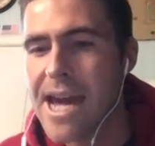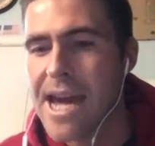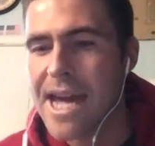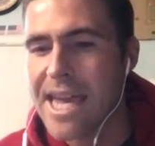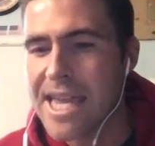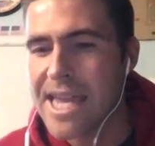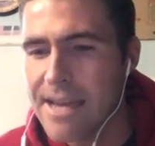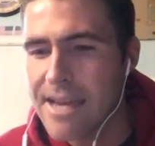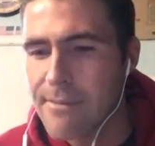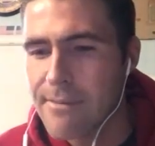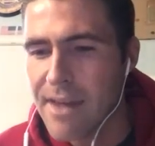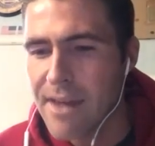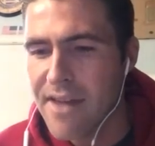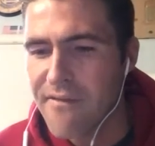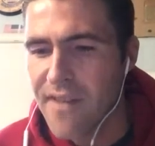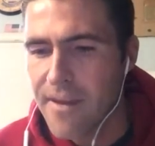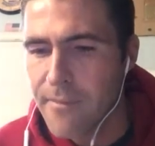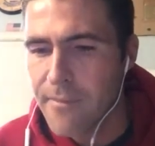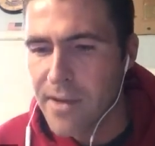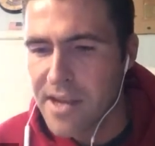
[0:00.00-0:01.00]
My
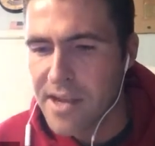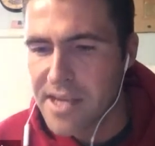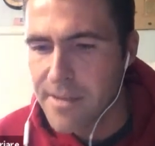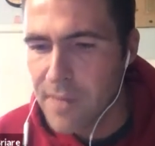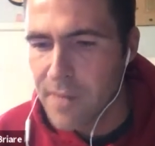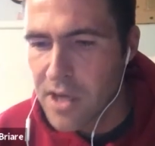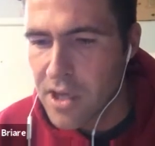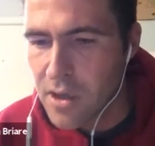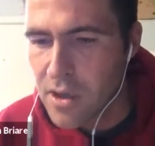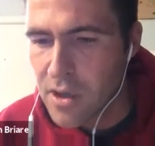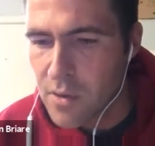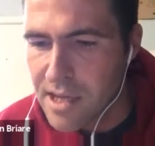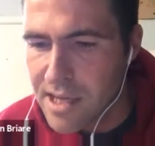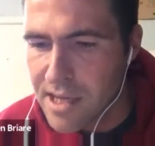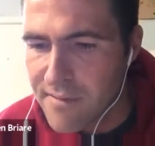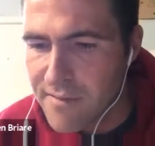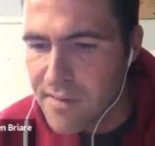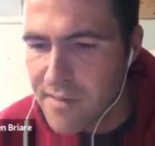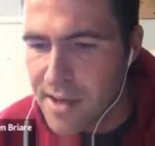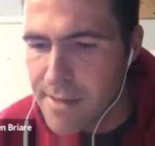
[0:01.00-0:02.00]
5 picks. I'm going to go
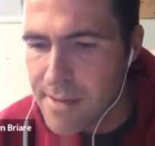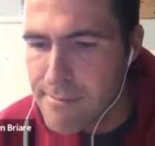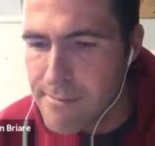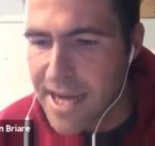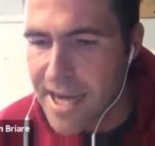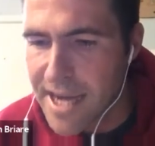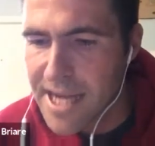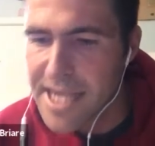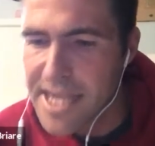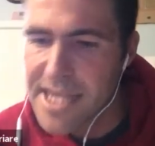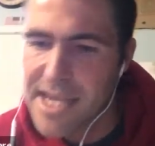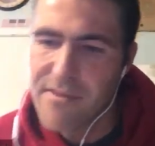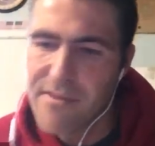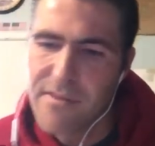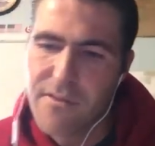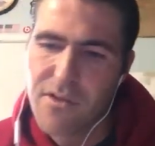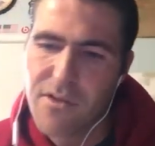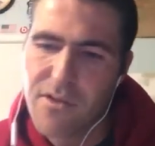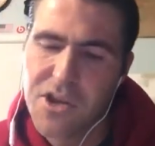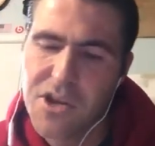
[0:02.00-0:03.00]
Cleveland
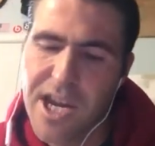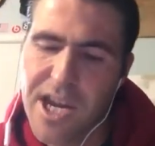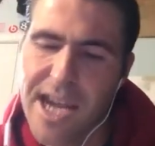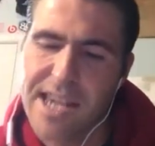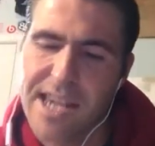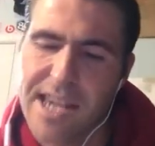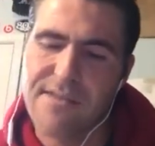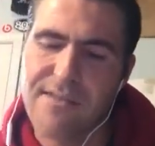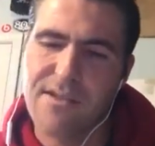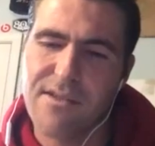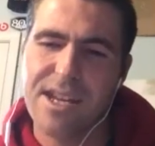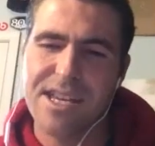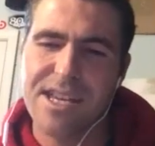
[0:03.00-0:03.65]
-7 versus Jacksonville.